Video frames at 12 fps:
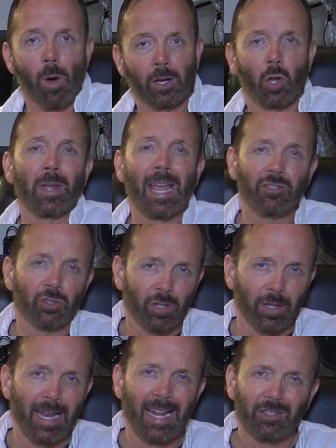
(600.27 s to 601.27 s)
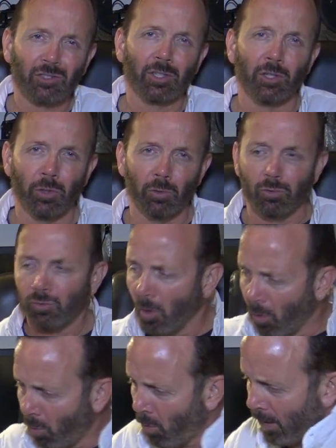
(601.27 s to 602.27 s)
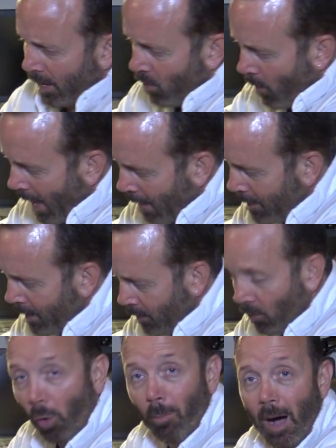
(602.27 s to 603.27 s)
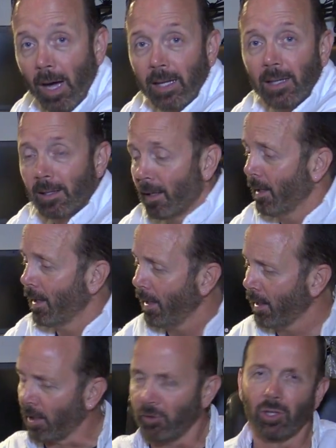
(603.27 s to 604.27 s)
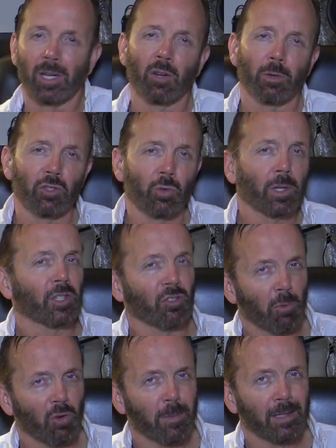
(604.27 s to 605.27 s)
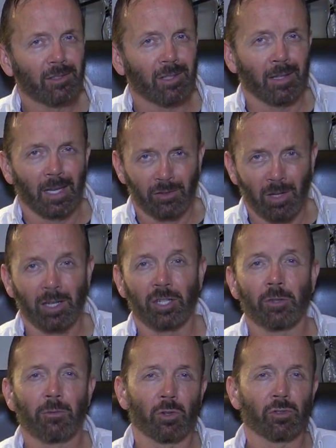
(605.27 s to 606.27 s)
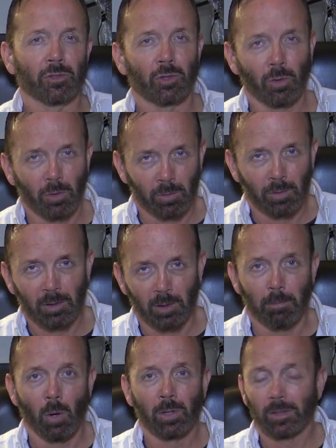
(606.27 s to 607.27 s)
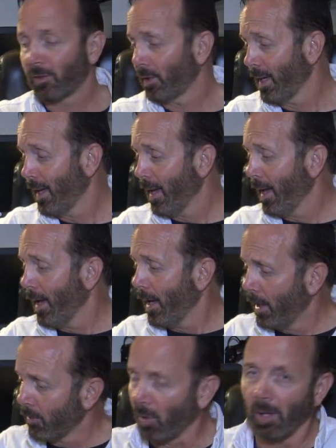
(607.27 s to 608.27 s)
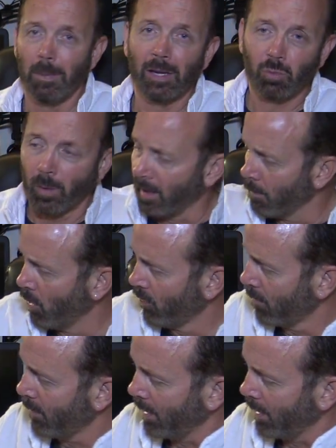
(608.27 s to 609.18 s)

one location to the next, you don't want to grab his whole body because you're going to restrict his movements and that's not good for his internal components. So the best way to move him